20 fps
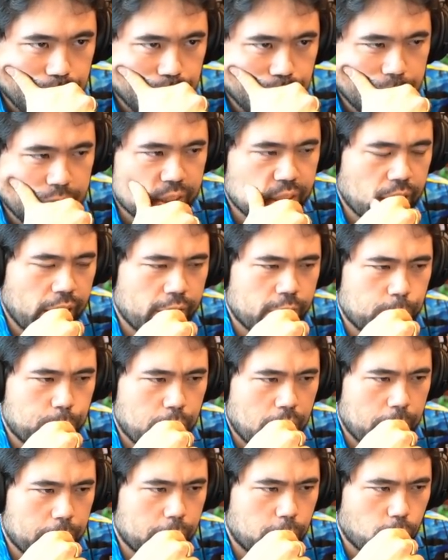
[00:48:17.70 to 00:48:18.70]
he's gonna have to
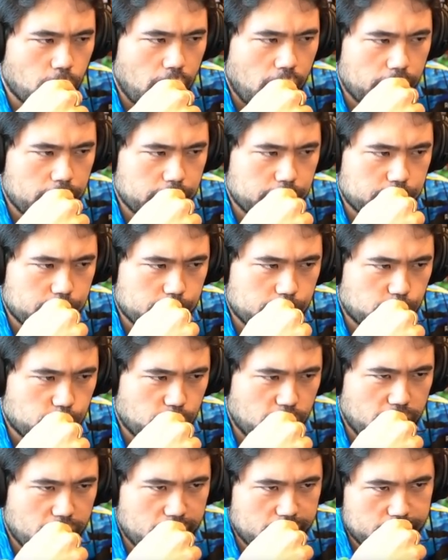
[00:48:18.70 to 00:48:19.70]
probably grovel for a
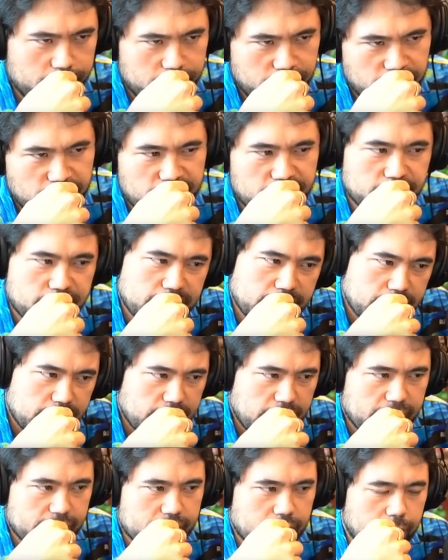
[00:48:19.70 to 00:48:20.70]
draw here and
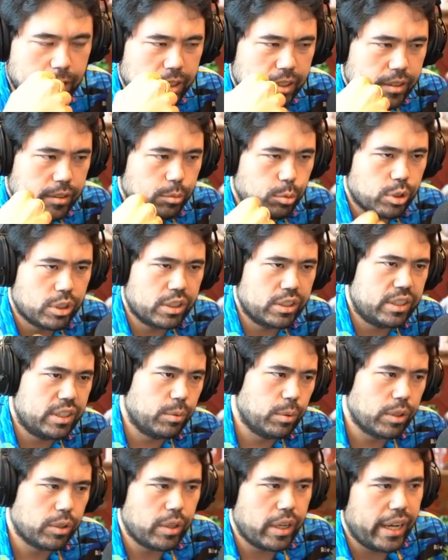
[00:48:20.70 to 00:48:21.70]
it's gonna we're gonna see
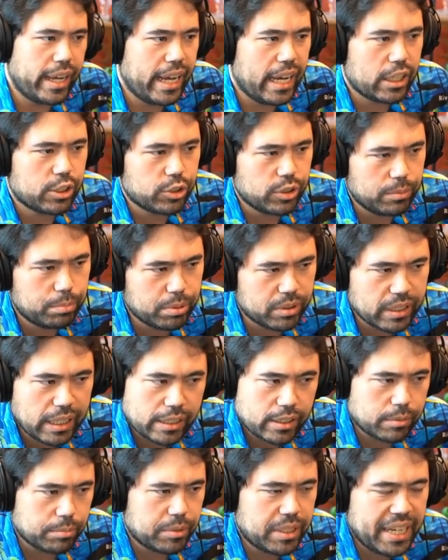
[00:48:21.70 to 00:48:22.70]
whether I actually
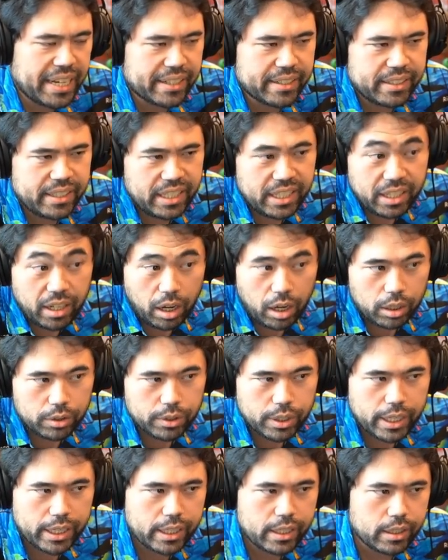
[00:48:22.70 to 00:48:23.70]
possess some technique
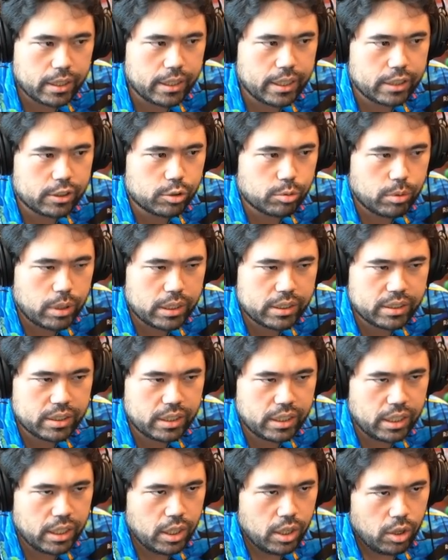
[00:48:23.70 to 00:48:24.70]
unlike against
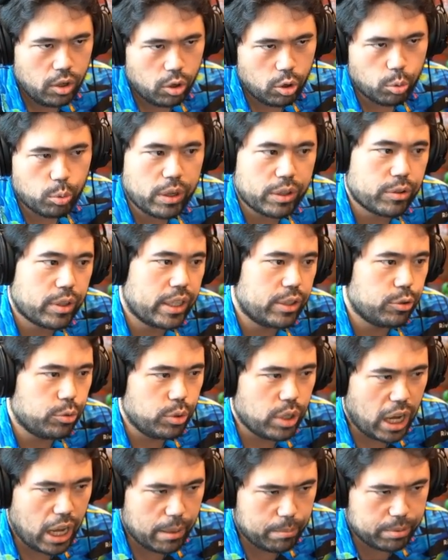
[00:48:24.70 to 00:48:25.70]
Wesley or whether I do
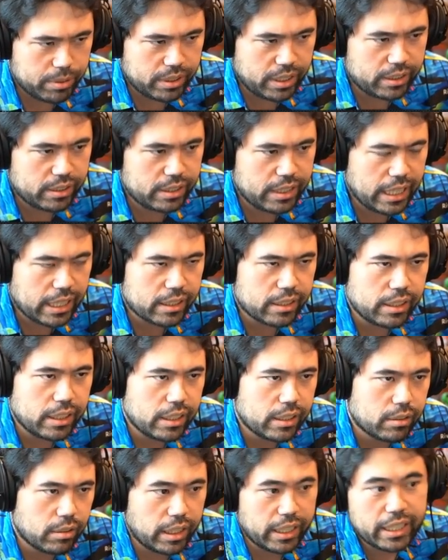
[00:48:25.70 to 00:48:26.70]
not possess technique
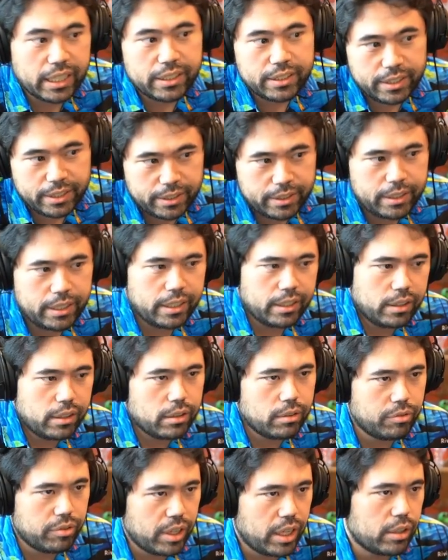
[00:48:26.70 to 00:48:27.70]
like I did in
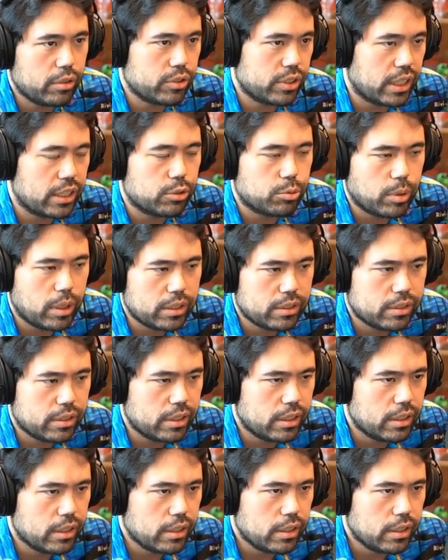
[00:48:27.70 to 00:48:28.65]
finals against Wesley